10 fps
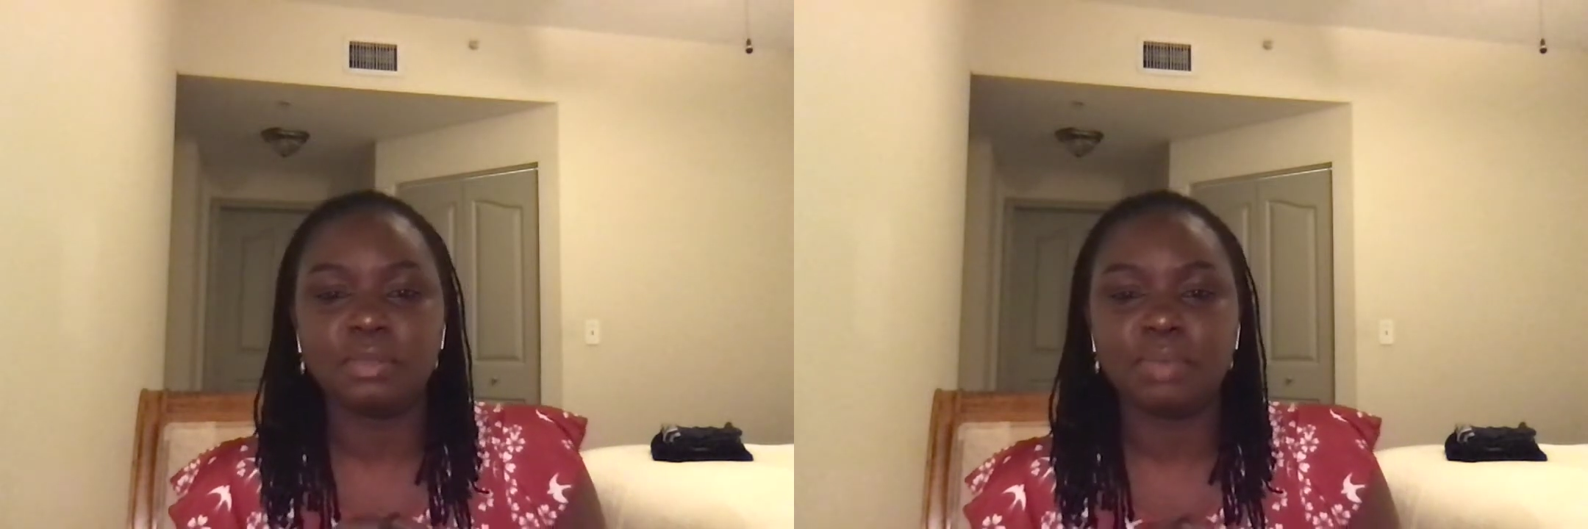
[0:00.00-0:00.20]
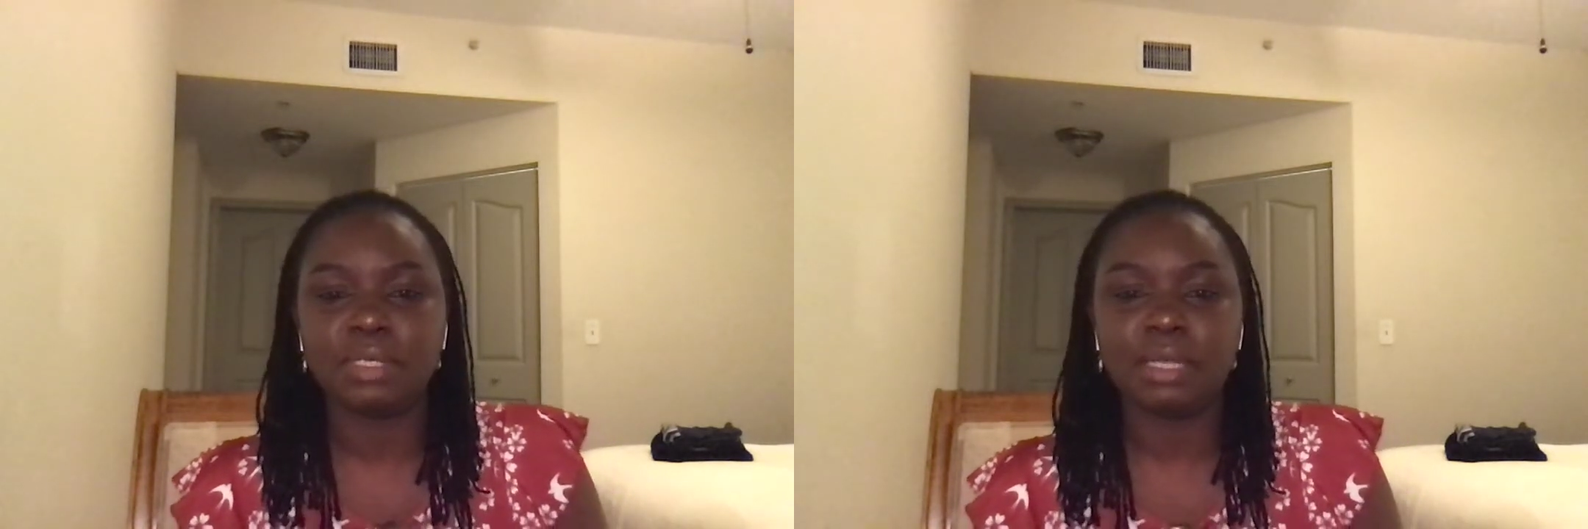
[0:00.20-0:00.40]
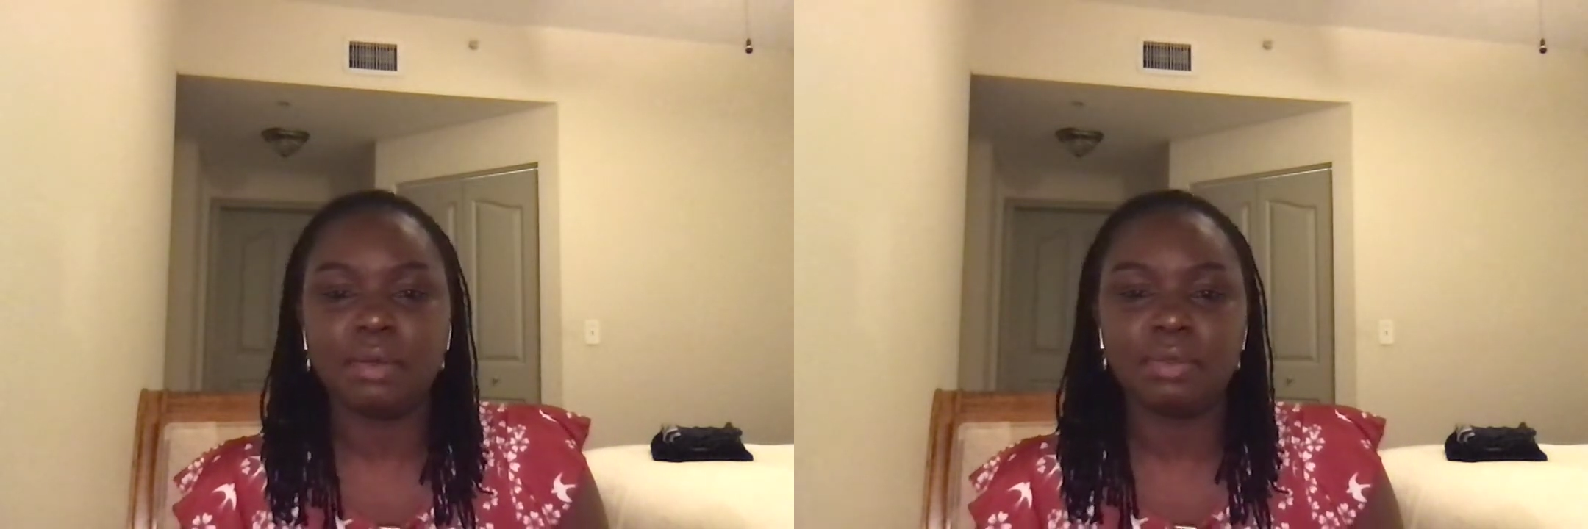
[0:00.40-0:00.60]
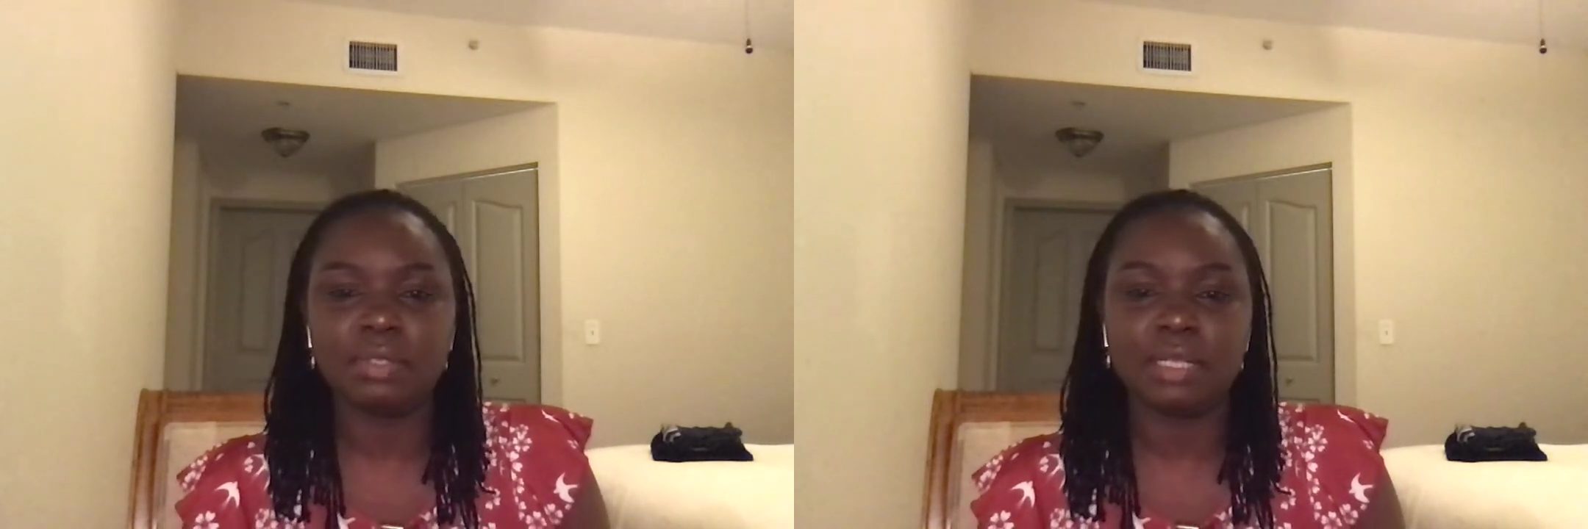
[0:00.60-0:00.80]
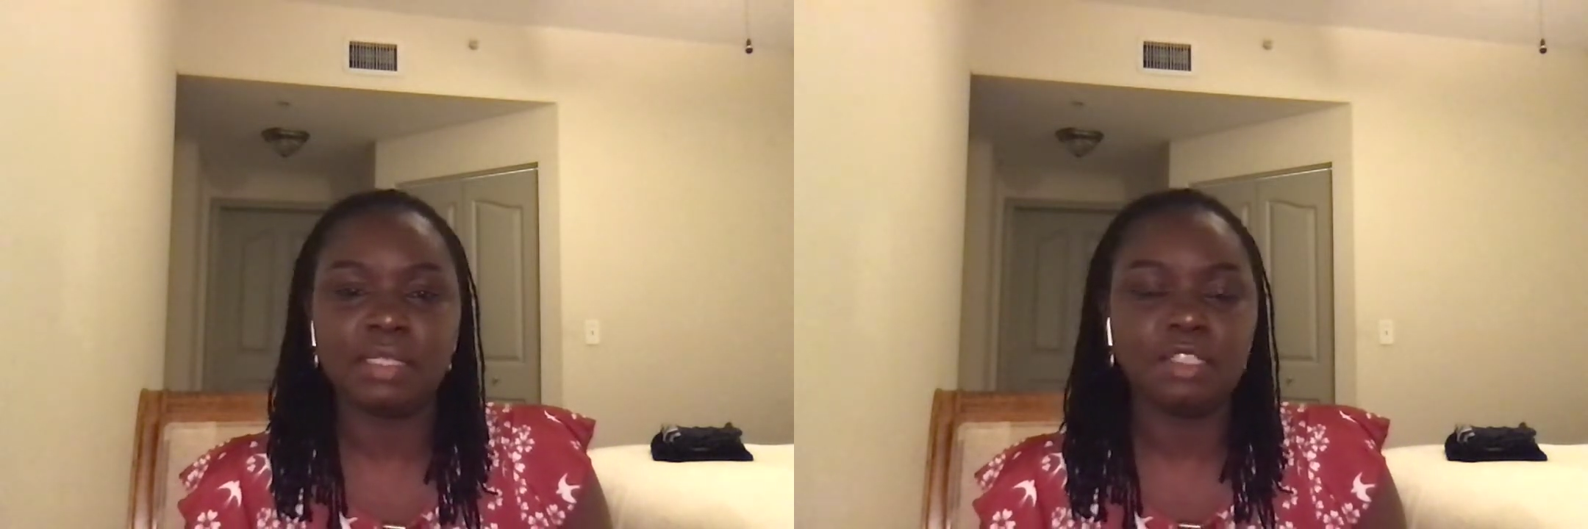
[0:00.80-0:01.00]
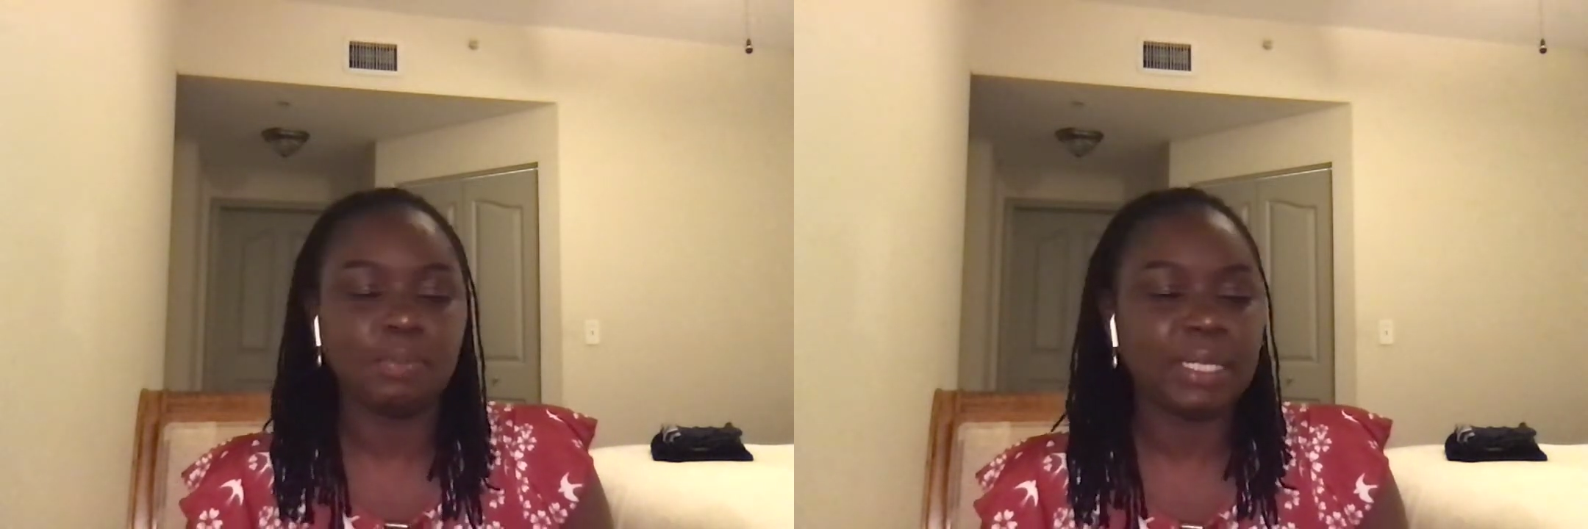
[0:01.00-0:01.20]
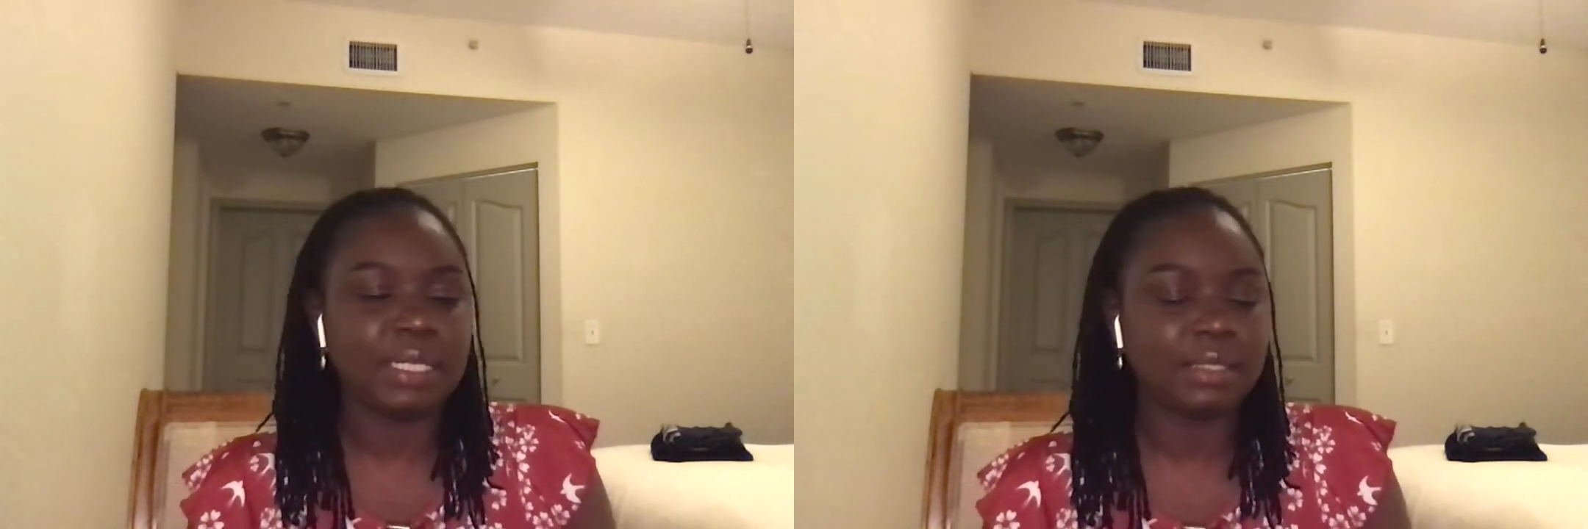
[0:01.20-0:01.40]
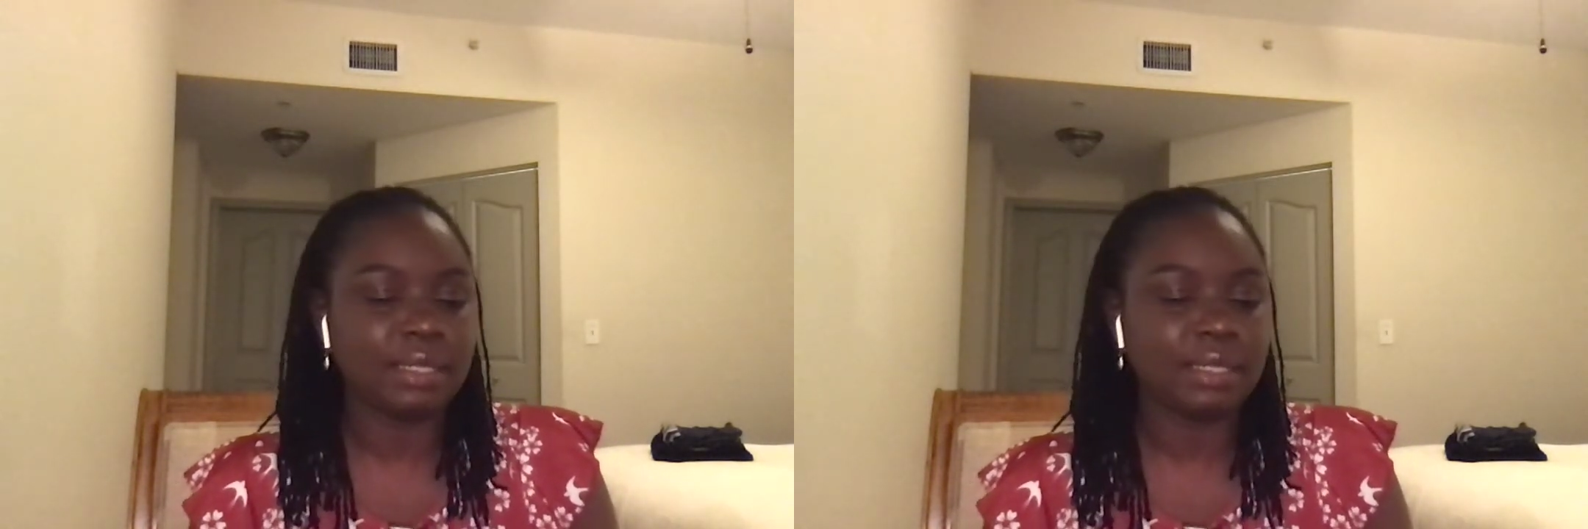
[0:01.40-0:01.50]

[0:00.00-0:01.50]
but I was in this place